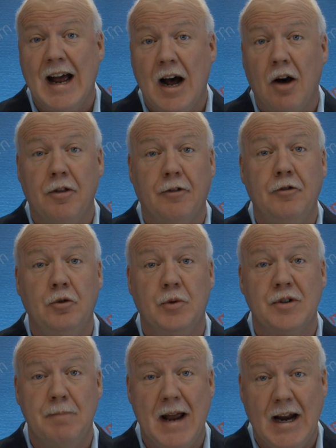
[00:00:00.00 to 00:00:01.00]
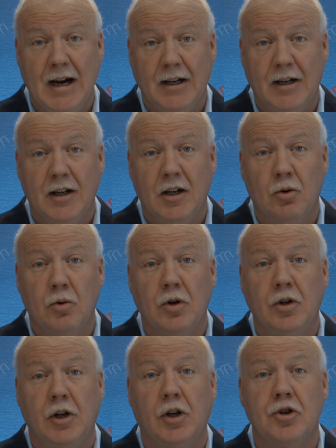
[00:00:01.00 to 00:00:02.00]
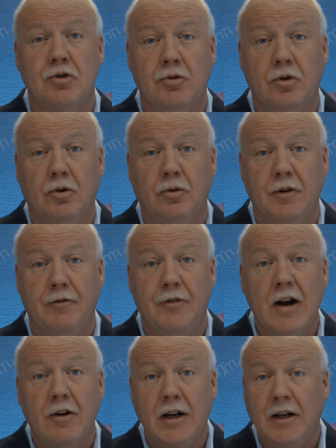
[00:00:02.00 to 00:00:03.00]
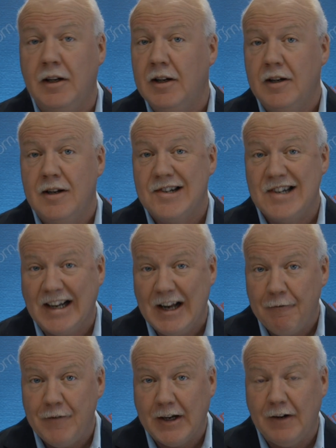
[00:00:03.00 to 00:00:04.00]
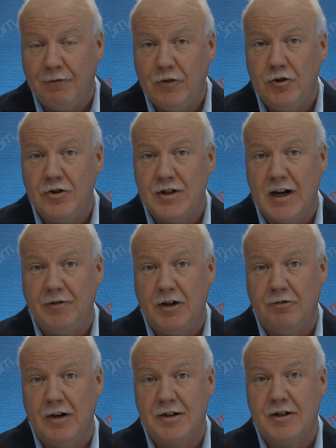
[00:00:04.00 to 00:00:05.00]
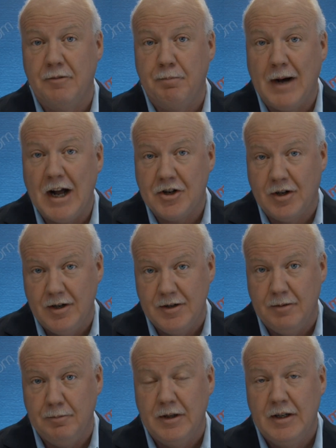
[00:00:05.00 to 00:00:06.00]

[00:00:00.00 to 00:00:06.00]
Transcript: how the food was made in order to control the very significant food safety risk of botulism.